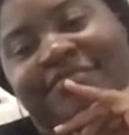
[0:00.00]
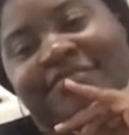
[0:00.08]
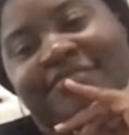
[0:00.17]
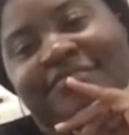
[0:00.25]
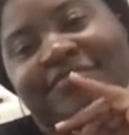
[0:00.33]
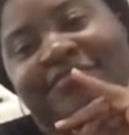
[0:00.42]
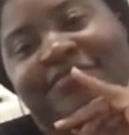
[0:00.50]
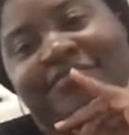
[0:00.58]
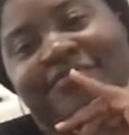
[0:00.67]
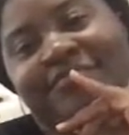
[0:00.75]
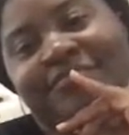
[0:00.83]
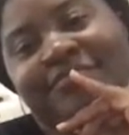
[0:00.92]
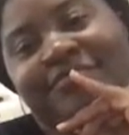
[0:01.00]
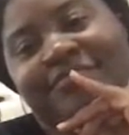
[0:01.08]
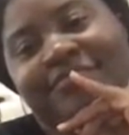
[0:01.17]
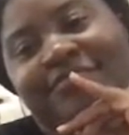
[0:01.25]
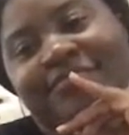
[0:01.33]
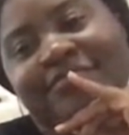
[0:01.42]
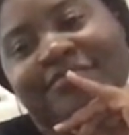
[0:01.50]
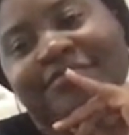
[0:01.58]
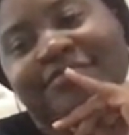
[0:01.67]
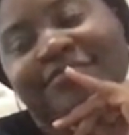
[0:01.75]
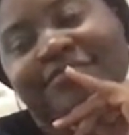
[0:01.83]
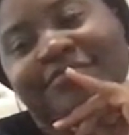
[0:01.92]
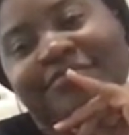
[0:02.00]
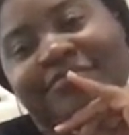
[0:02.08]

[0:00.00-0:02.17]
No words are spoken by the person on screen.